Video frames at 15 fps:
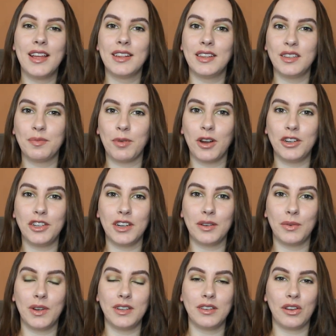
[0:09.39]
This
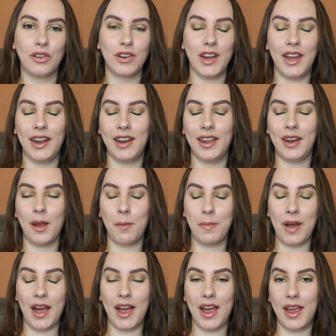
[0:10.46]
project was created
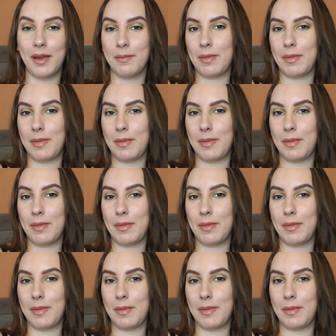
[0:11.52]
by